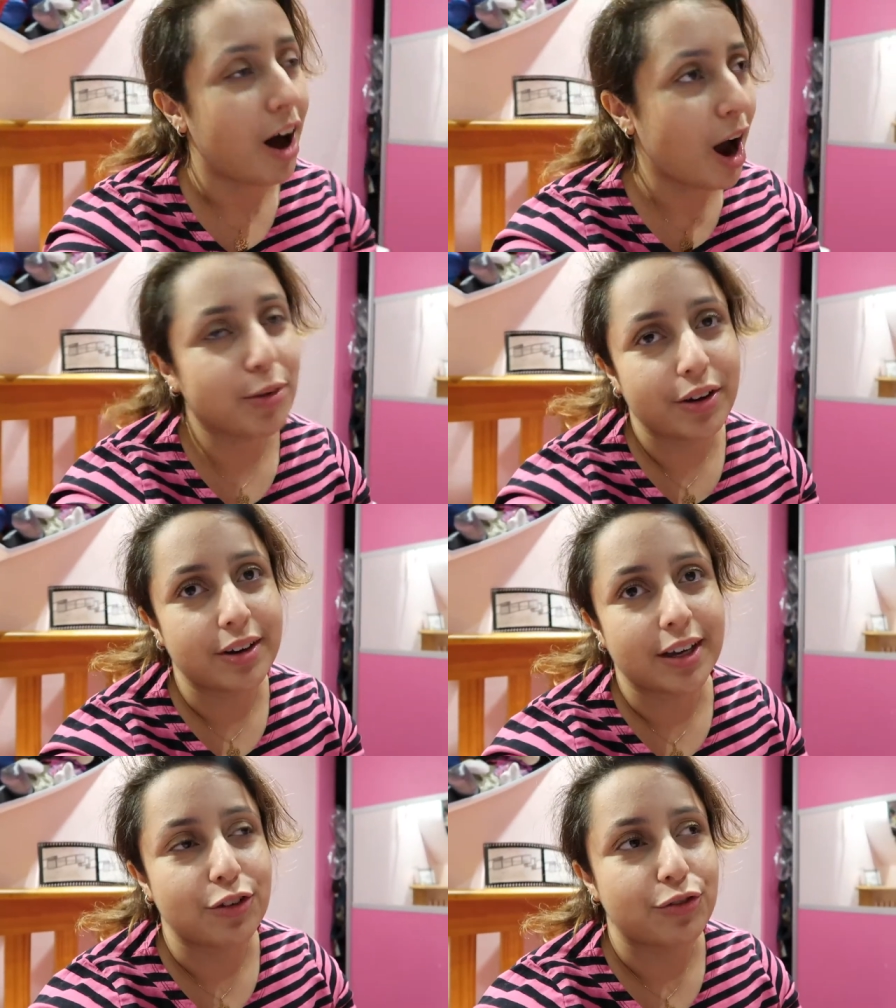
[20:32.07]
I'm not going
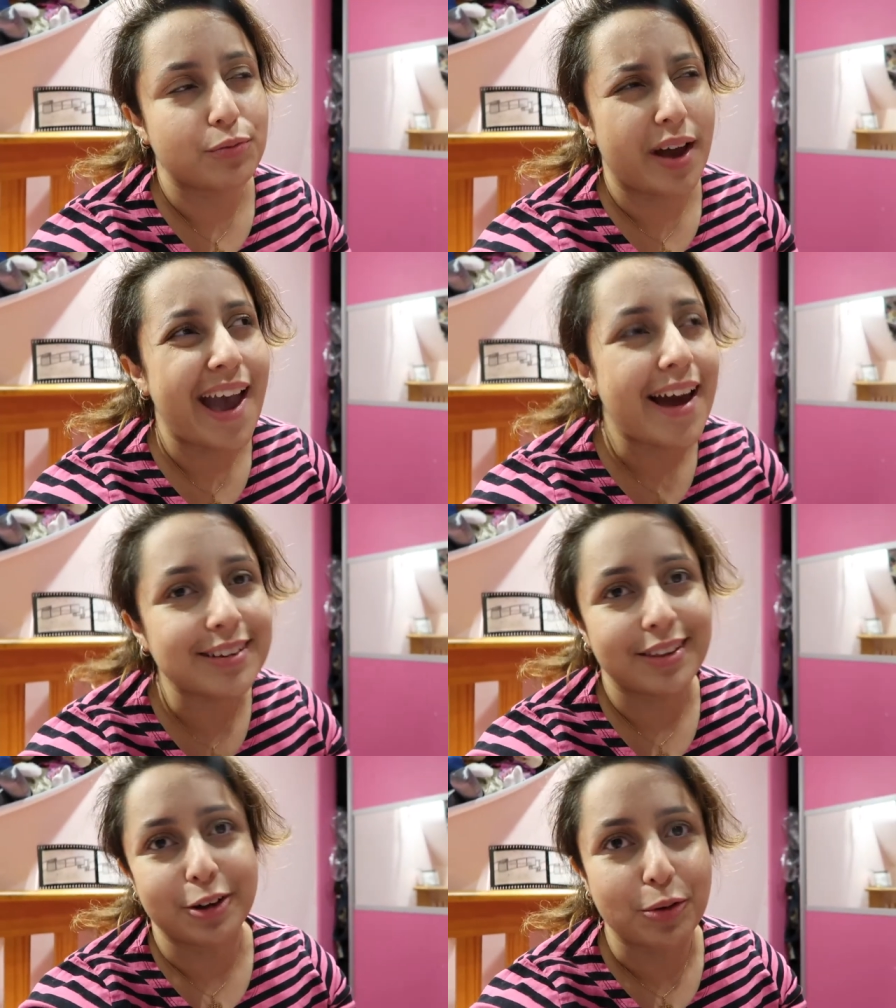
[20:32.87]
to give
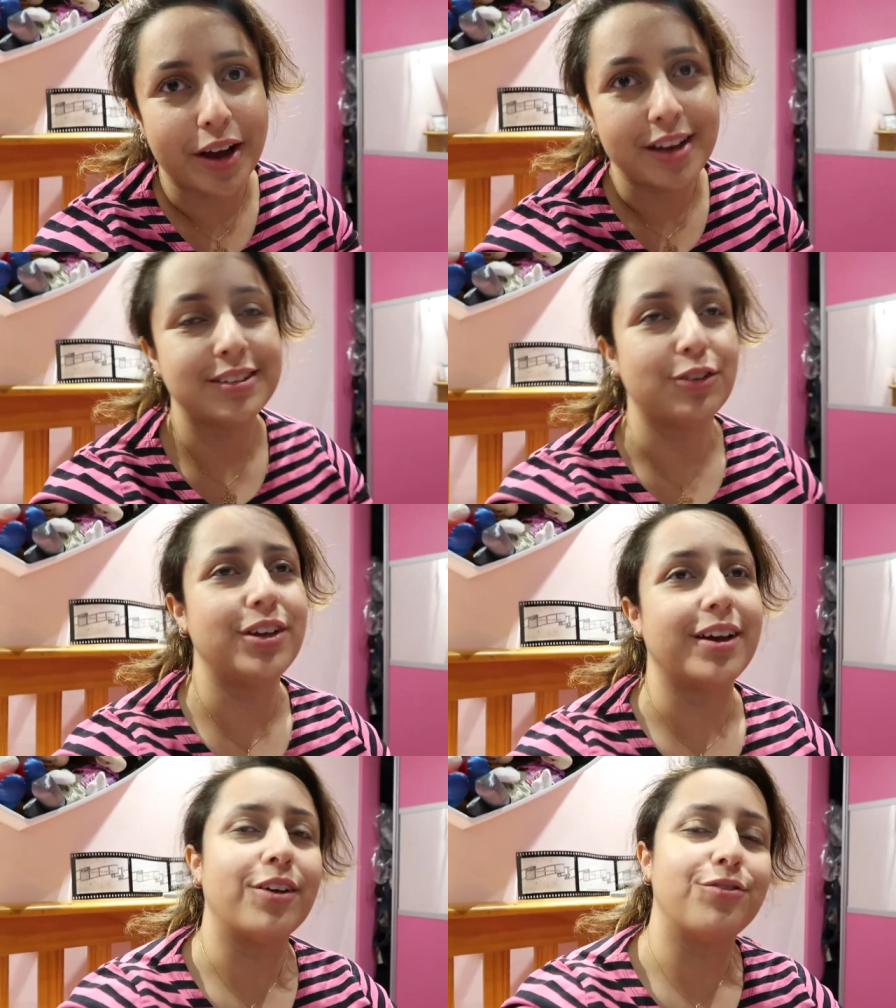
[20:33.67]
anything away, because I feel
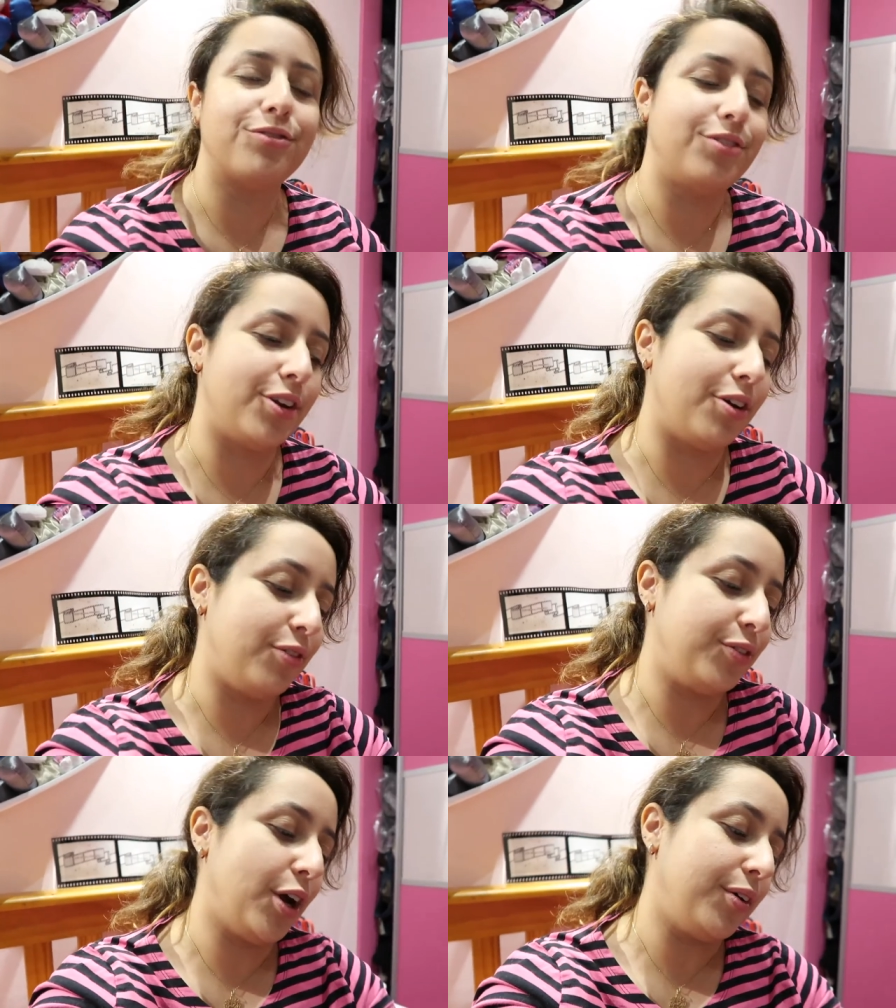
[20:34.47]
like if, you know,
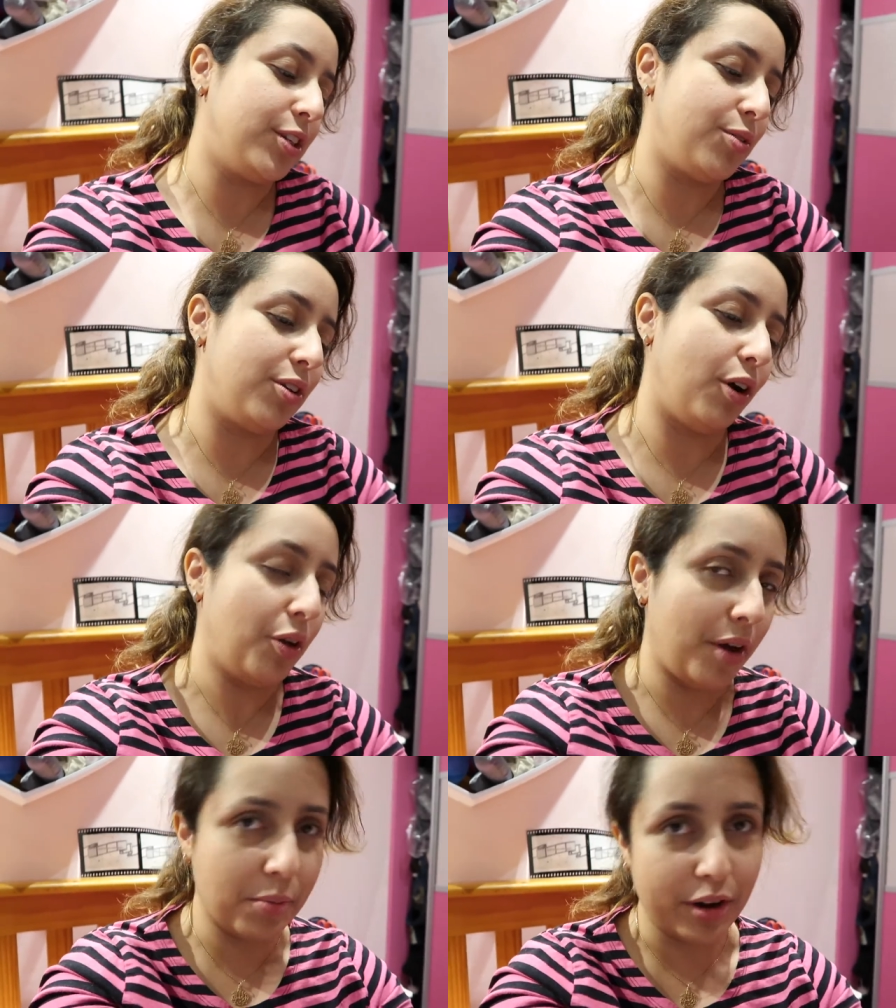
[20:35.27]
if you go into it not
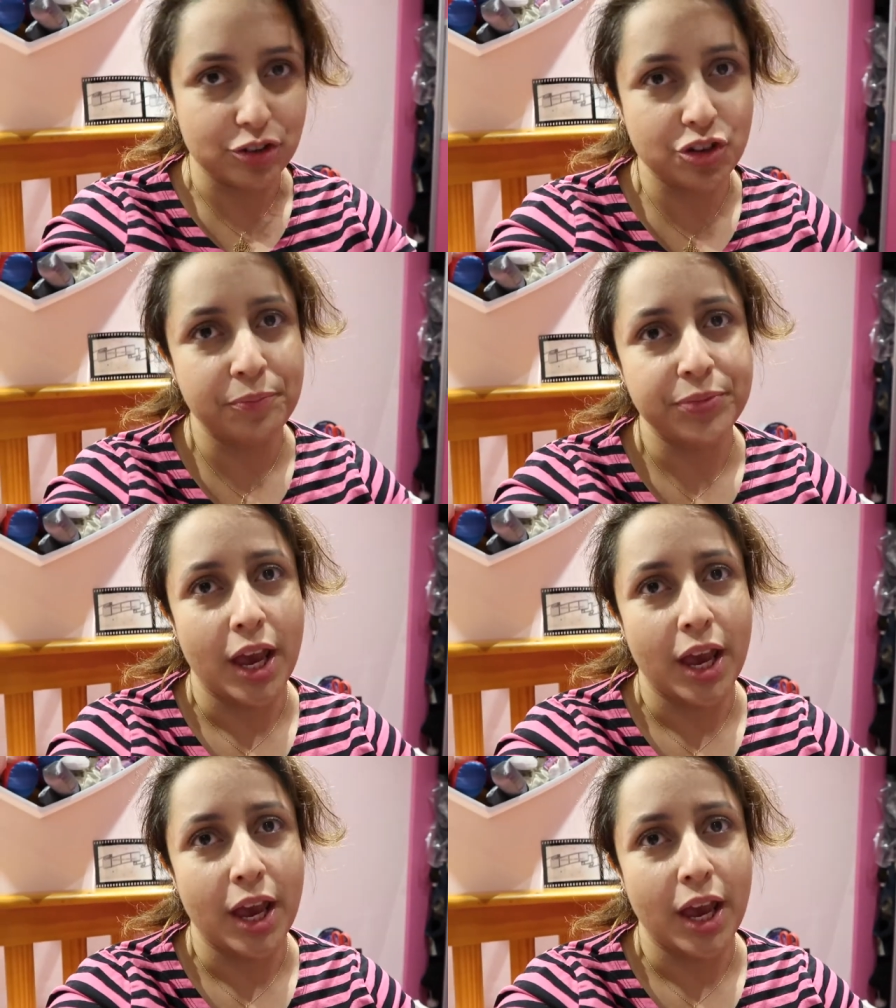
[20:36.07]
knowing much,